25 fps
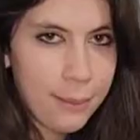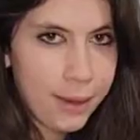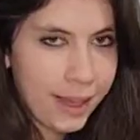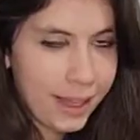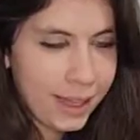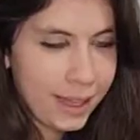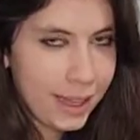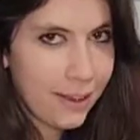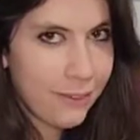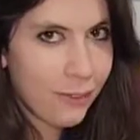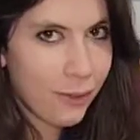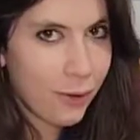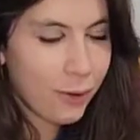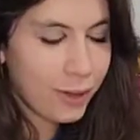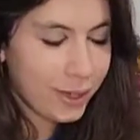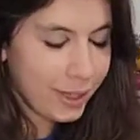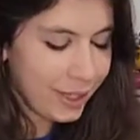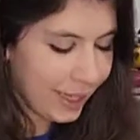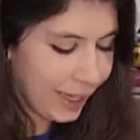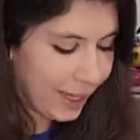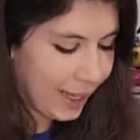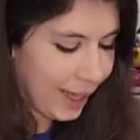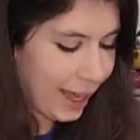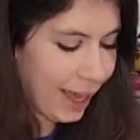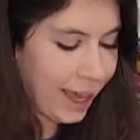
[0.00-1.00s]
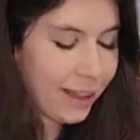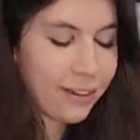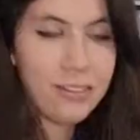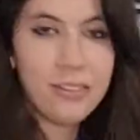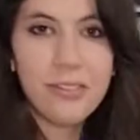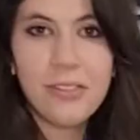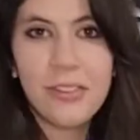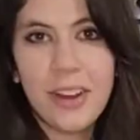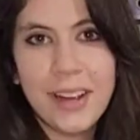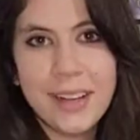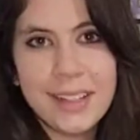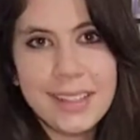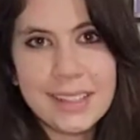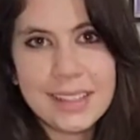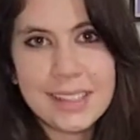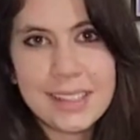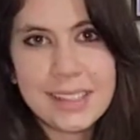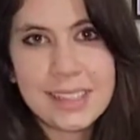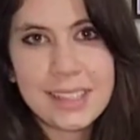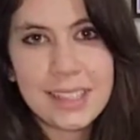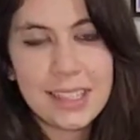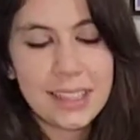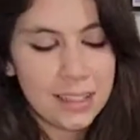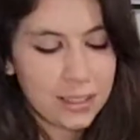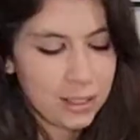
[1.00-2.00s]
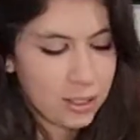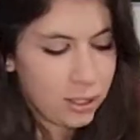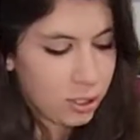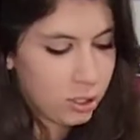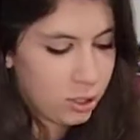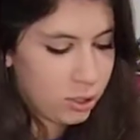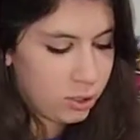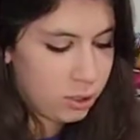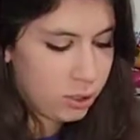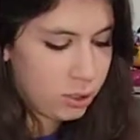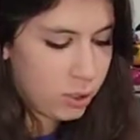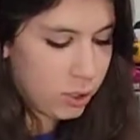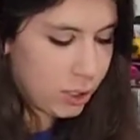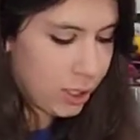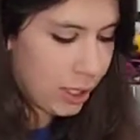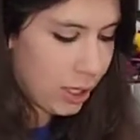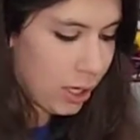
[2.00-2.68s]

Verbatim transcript: mean, if only I had friends, you